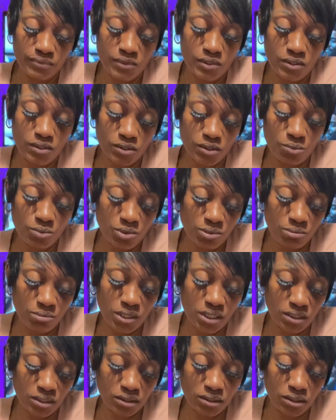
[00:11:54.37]
someone
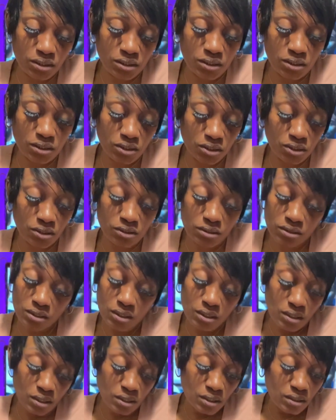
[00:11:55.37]
made a decision.
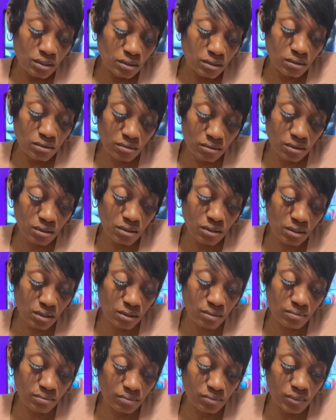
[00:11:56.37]
Yeah,
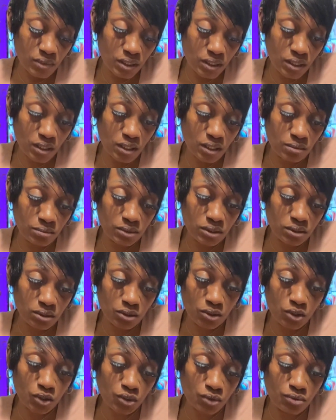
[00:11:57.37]
when it comes to the
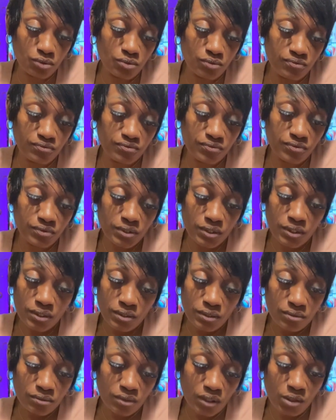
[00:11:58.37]
truth,
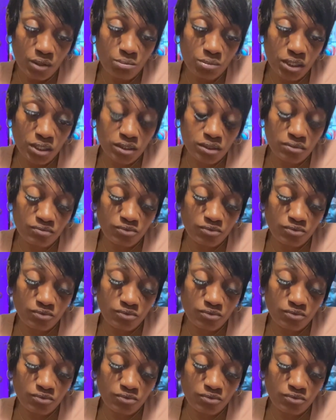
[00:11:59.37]
they made some